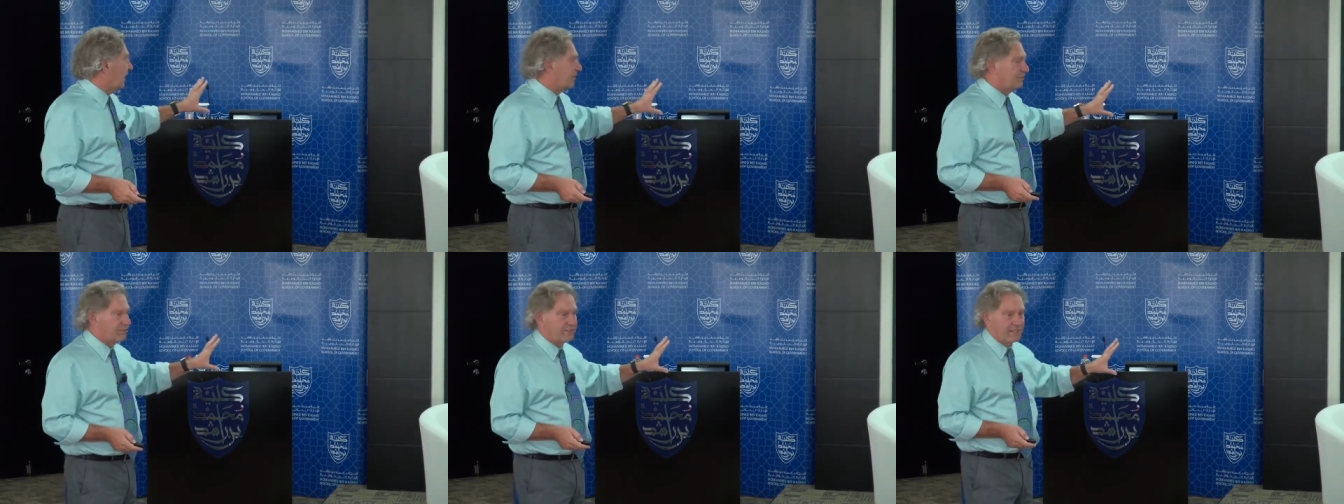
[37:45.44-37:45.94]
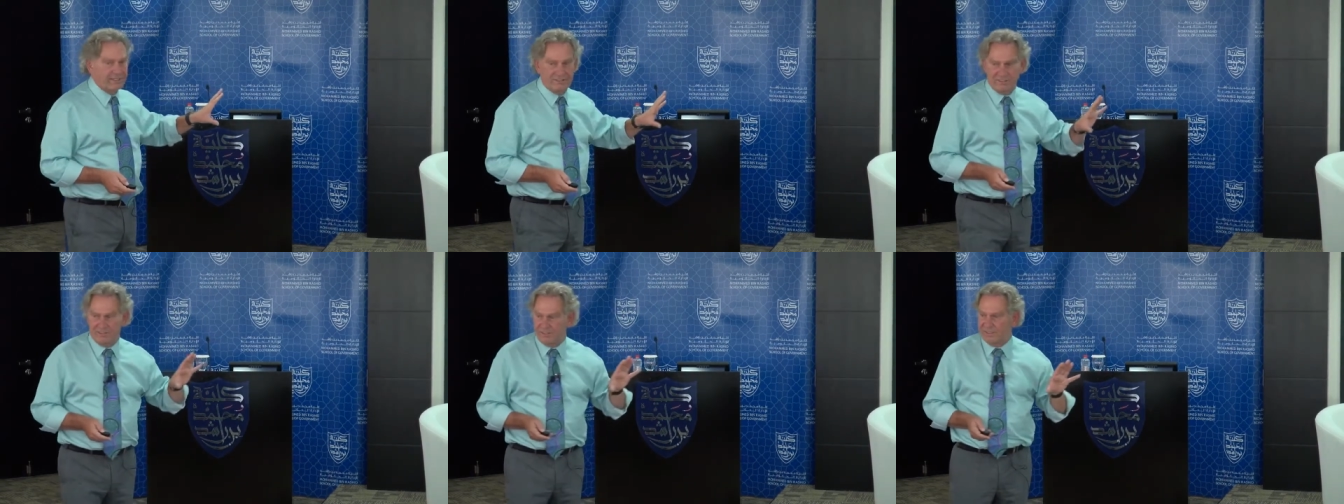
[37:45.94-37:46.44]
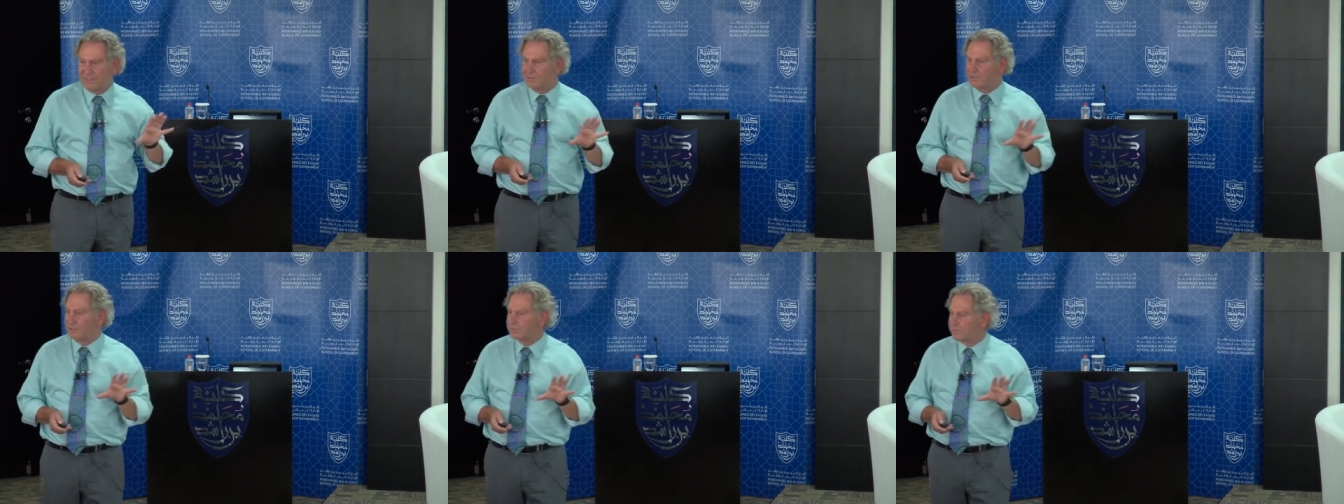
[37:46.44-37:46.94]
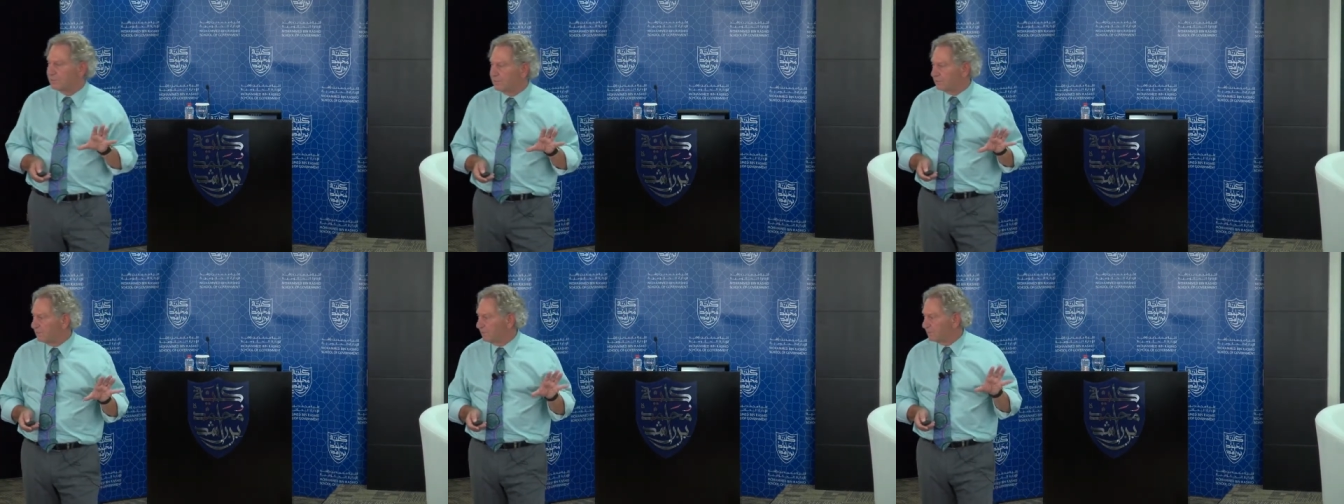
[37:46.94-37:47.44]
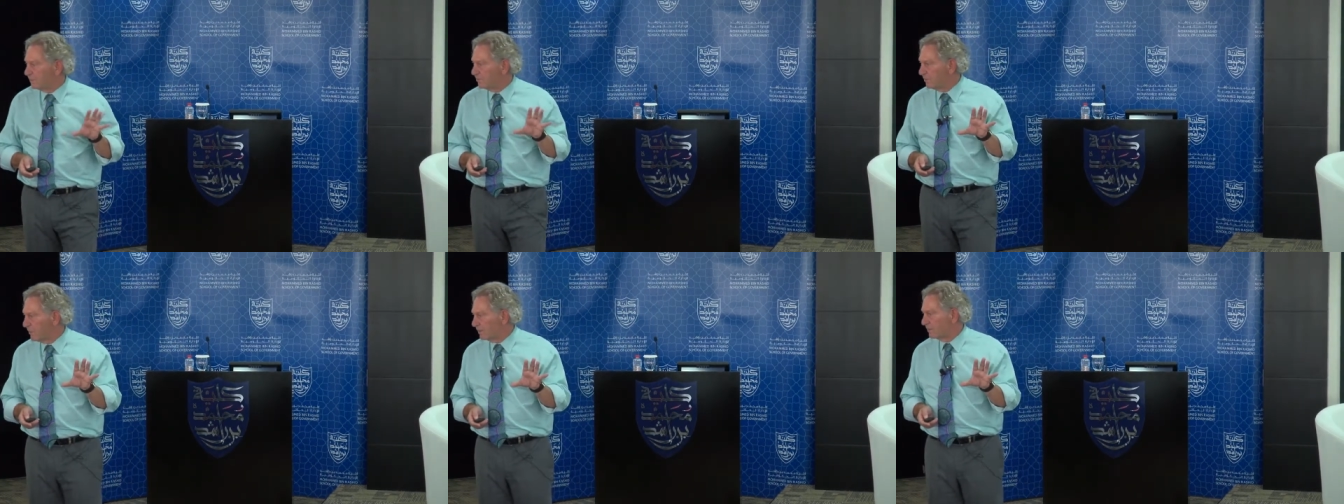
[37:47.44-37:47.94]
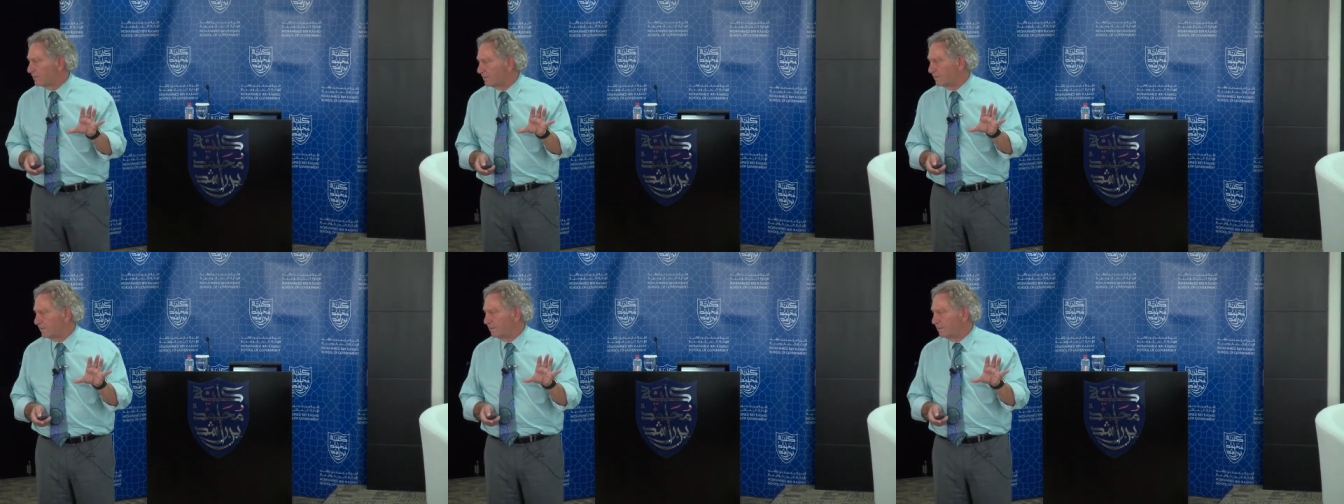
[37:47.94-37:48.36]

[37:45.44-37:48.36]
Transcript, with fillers: Education, three dollars per student per month.